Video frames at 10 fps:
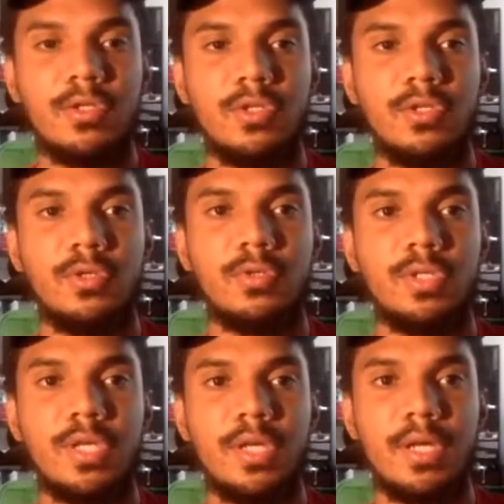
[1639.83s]
Do you
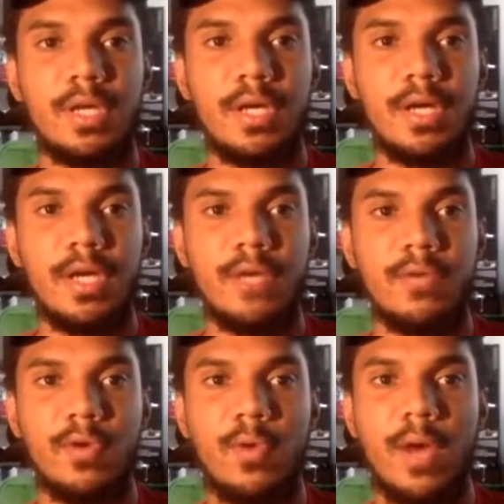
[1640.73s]
think it
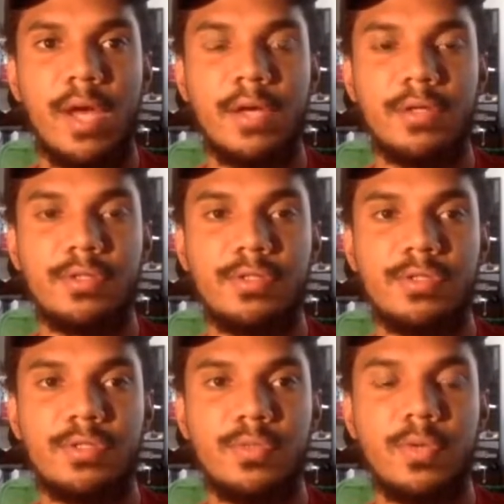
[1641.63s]
requires
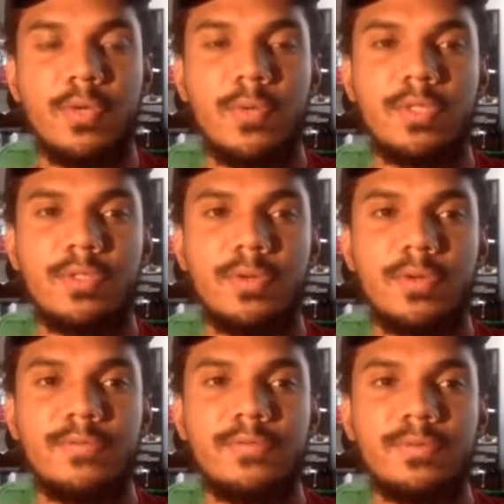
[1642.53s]
what sort
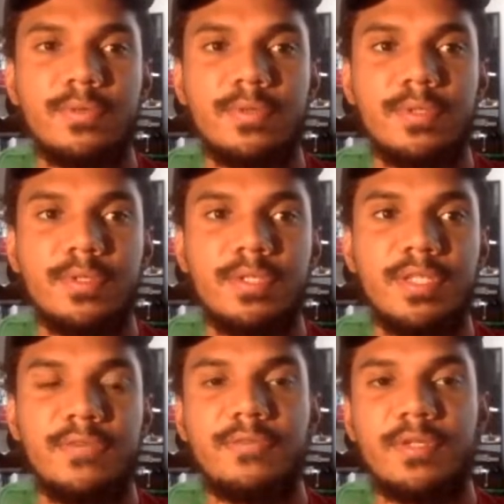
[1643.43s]
of
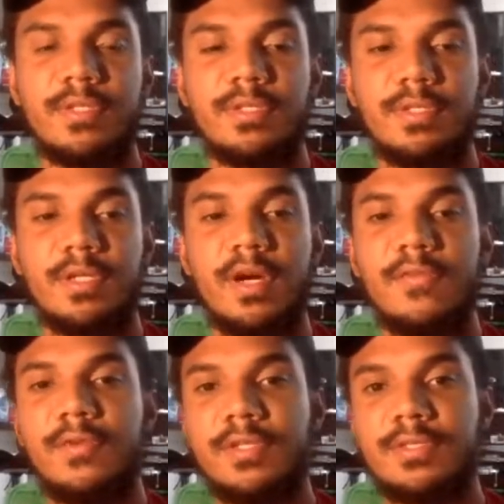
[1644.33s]
different
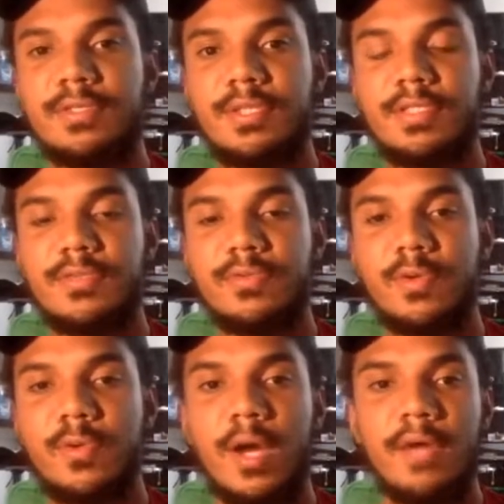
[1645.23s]
governance does it
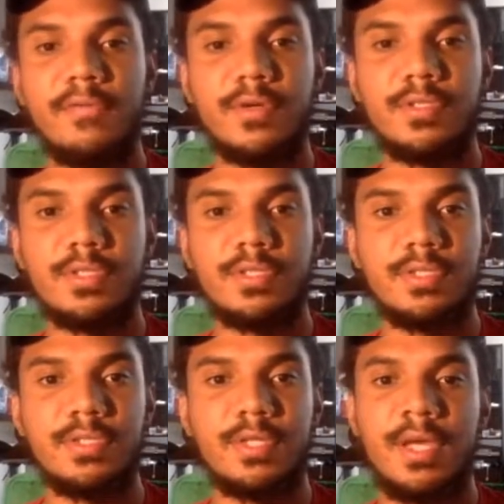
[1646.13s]
require
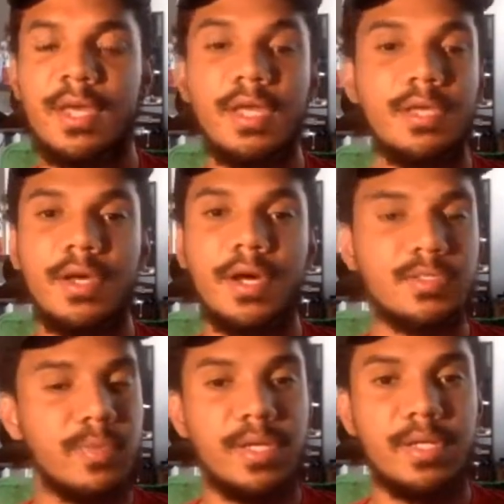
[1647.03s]
versus EOS
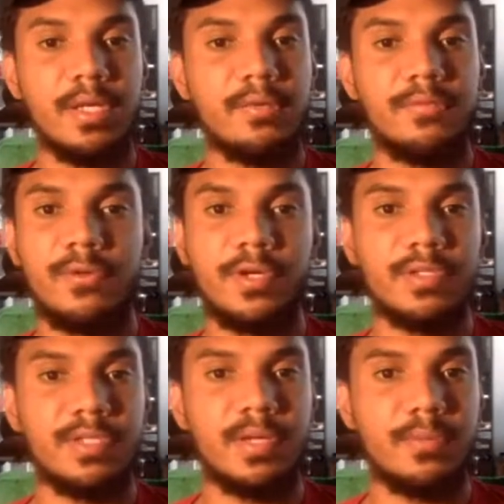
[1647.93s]
mainnet, for
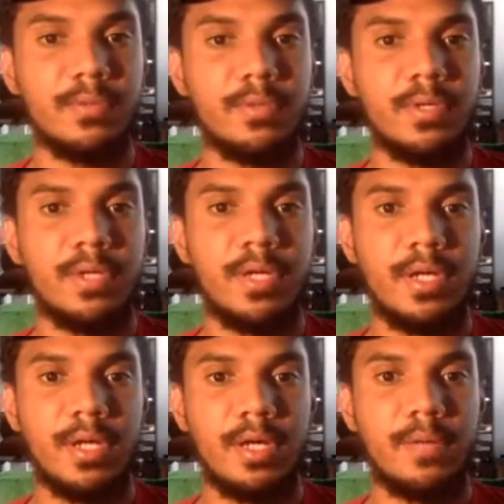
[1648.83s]
example,
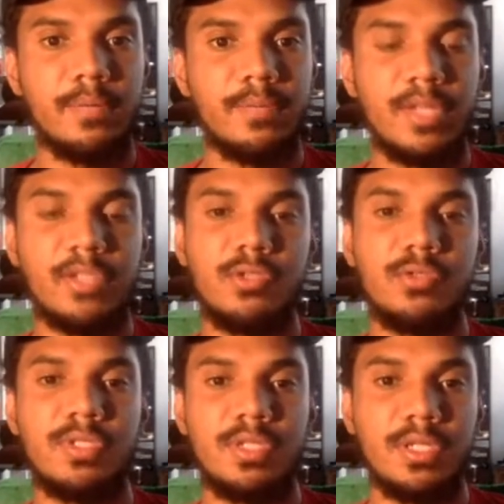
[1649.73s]
that you
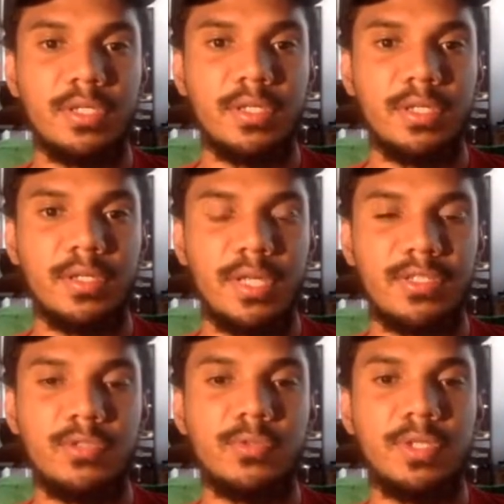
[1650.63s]
see
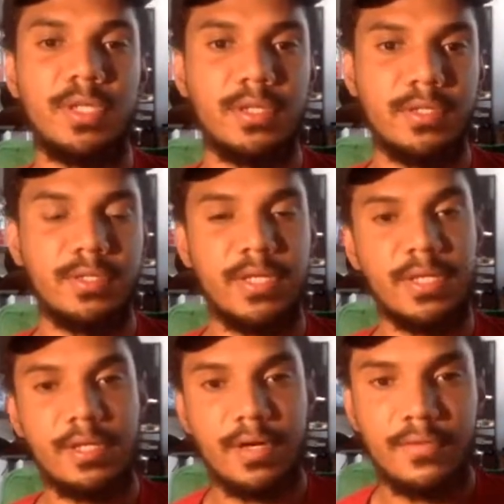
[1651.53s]
that's unique
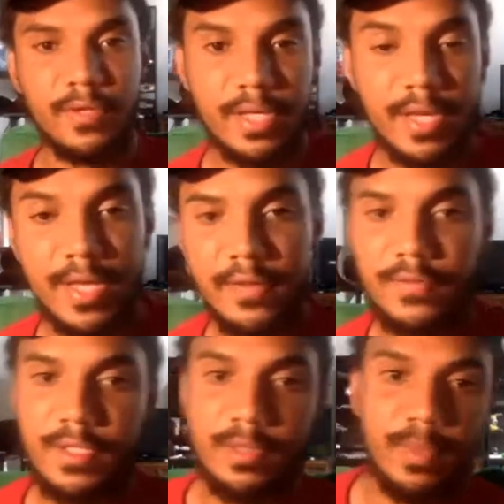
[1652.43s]
in governing an
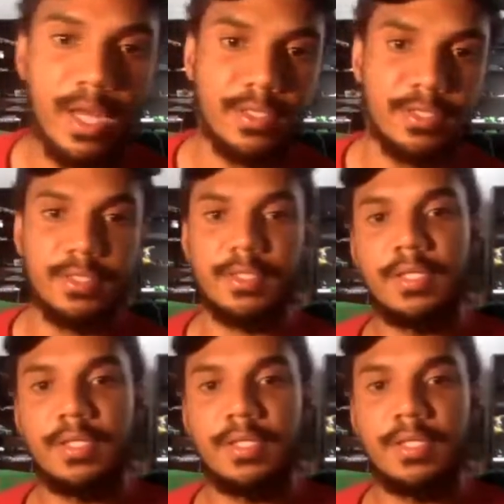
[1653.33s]
NFT blockchain?